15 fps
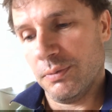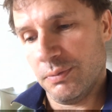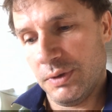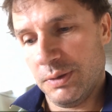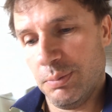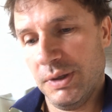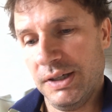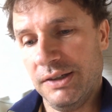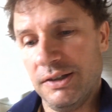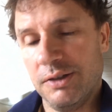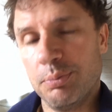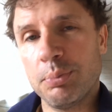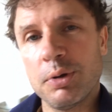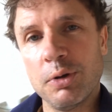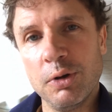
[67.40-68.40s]
was me
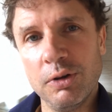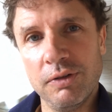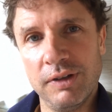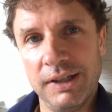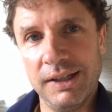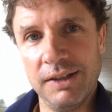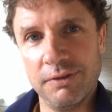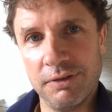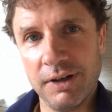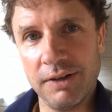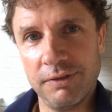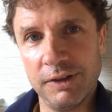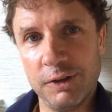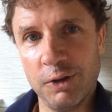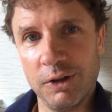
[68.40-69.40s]
just proving in front
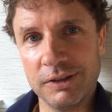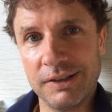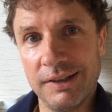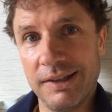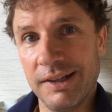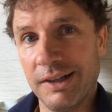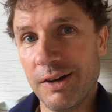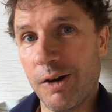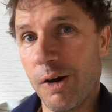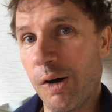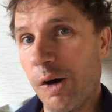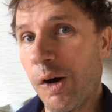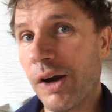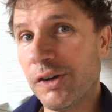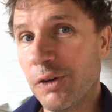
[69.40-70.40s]
of a doctor that
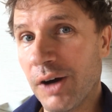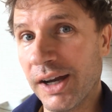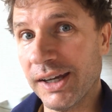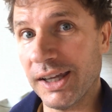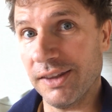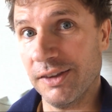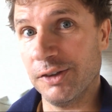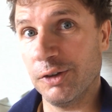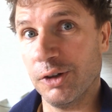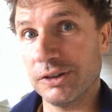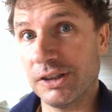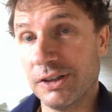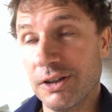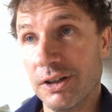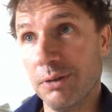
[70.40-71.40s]
I drank it. The
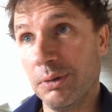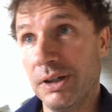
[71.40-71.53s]
doctor kind